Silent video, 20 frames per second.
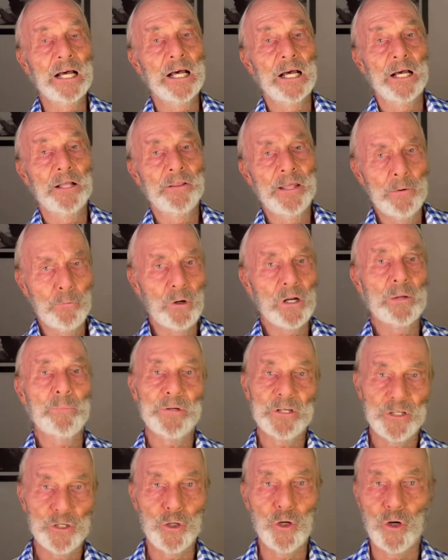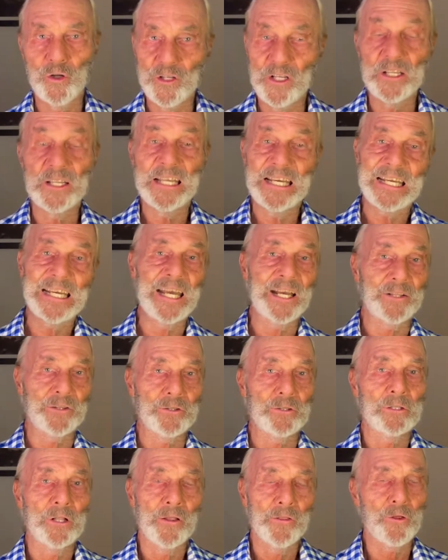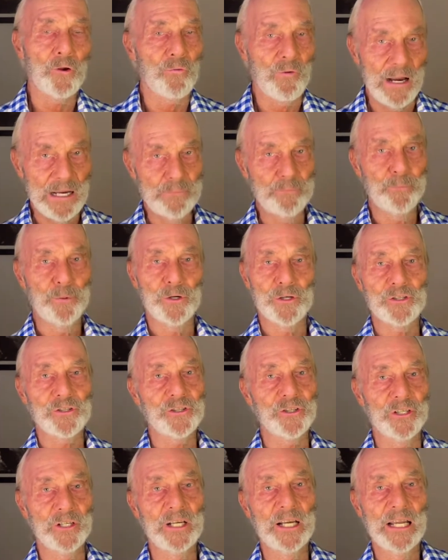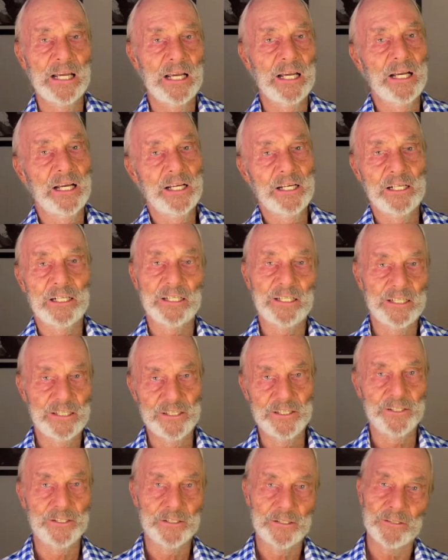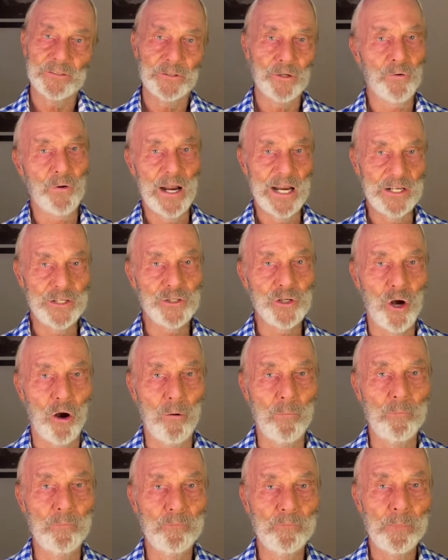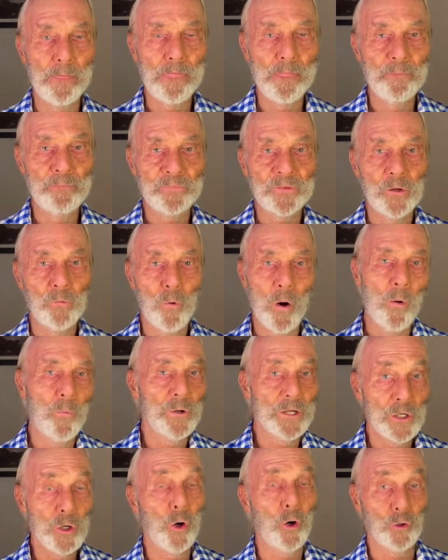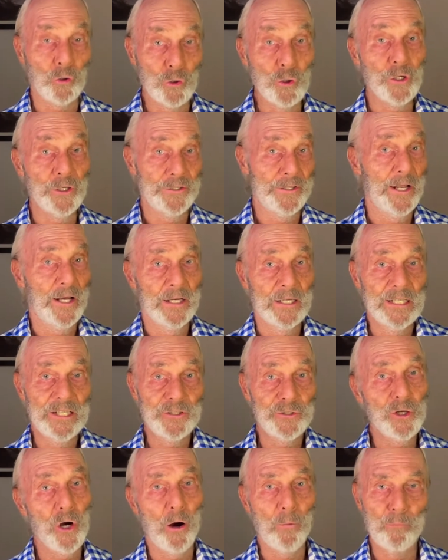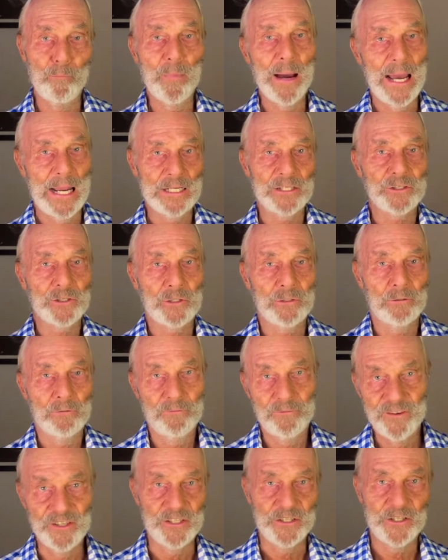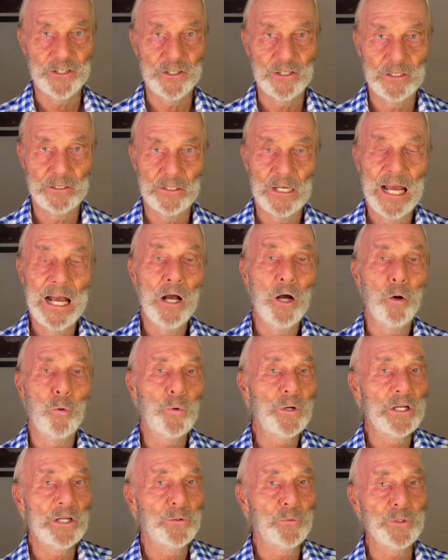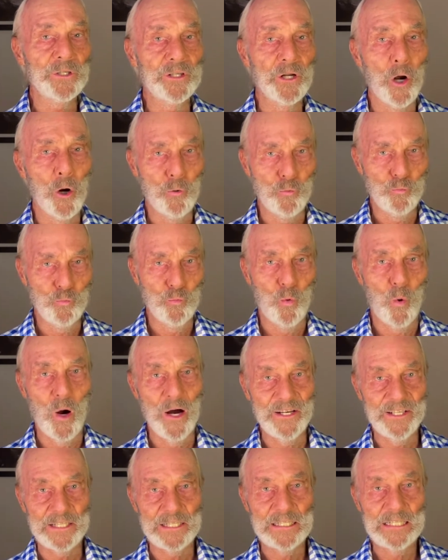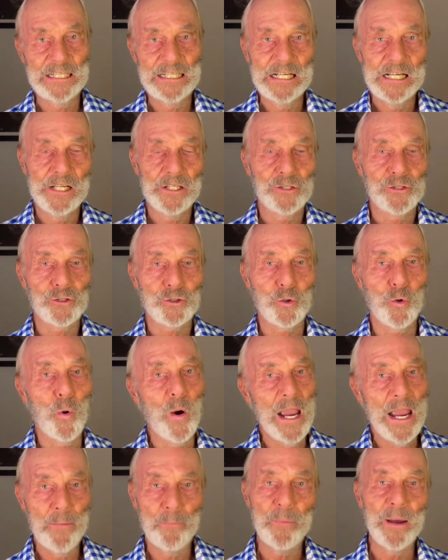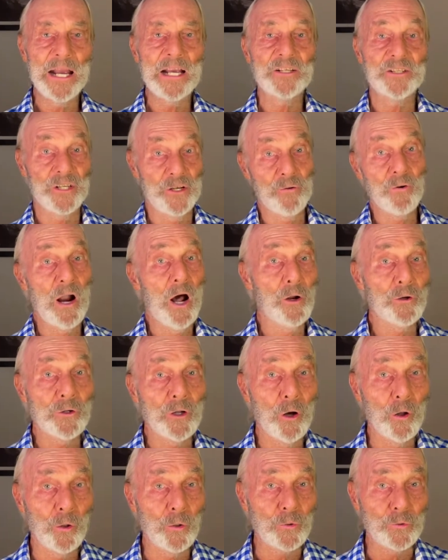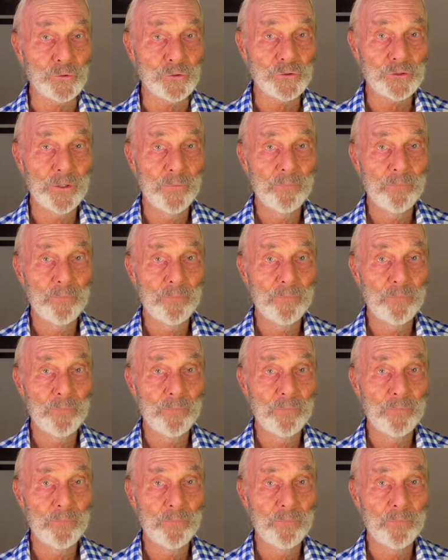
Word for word: they want to be sure that they get the right person uh, in the right job, what we call good job match fit. We, we don't want square pegs in round holes.